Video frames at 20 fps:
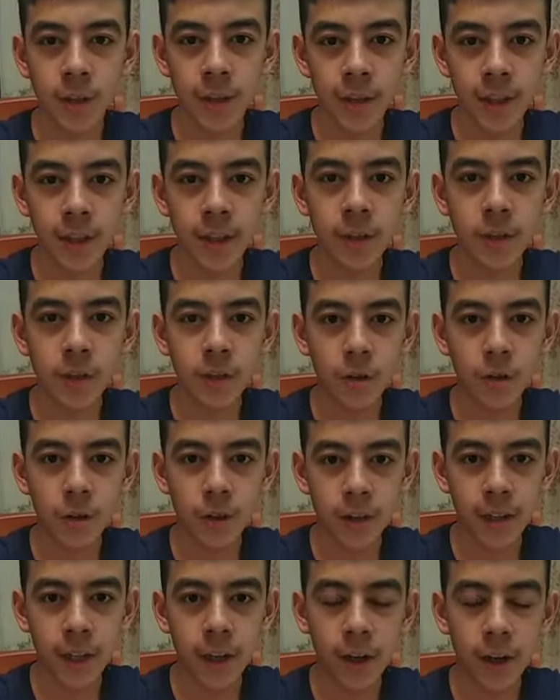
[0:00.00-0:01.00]
end,
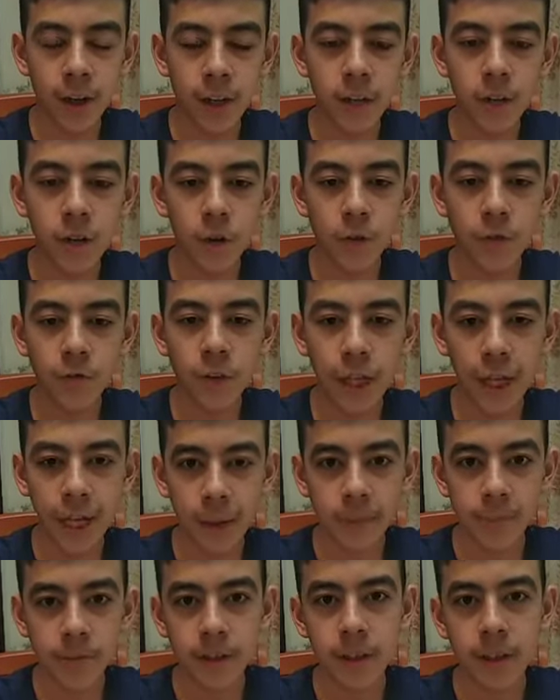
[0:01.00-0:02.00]
end of
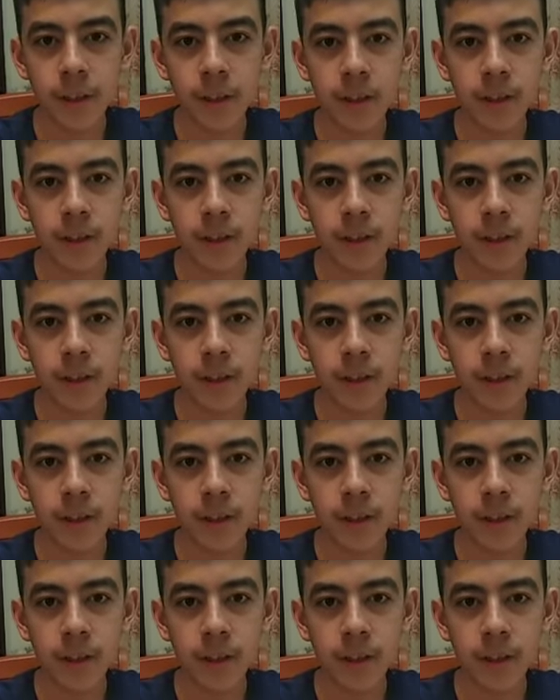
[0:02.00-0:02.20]
games.